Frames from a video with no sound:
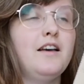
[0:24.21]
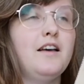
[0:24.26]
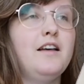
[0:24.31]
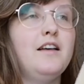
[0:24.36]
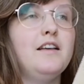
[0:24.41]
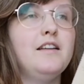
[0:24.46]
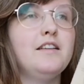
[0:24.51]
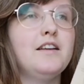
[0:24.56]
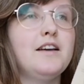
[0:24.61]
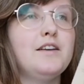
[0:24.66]

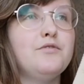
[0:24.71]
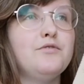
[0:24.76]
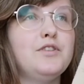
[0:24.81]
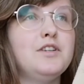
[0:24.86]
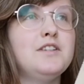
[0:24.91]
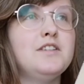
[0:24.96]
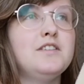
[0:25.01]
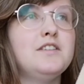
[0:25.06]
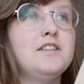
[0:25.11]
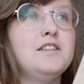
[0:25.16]
and I
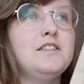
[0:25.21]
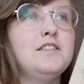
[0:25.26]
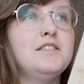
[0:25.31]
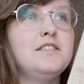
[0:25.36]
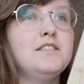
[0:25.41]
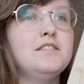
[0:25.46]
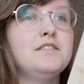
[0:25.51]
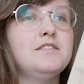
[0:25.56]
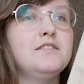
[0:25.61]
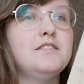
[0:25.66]
finished
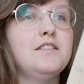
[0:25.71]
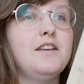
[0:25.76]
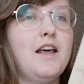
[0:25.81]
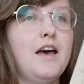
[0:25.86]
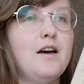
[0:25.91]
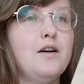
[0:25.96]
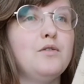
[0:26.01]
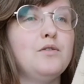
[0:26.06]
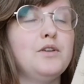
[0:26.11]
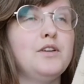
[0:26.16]
it
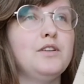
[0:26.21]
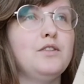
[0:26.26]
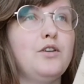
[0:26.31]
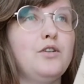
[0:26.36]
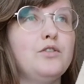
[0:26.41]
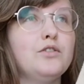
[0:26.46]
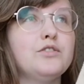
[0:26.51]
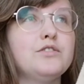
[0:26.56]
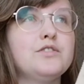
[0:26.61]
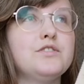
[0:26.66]
now in
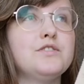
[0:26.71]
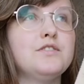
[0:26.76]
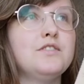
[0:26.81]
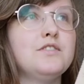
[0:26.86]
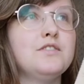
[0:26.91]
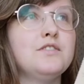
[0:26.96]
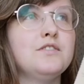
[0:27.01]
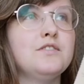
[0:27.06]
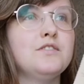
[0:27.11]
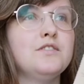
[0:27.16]

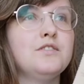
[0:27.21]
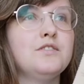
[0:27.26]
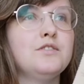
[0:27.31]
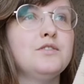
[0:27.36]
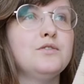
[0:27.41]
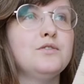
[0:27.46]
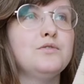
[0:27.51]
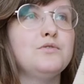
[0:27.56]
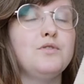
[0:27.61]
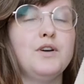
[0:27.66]
August
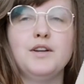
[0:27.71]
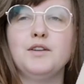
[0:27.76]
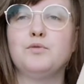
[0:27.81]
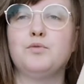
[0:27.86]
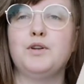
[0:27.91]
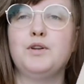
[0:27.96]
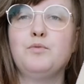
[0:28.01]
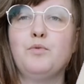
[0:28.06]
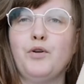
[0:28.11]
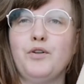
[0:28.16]

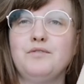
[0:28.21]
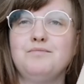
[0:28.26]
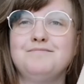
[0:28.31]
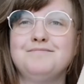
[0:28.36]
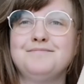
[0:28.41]
2021.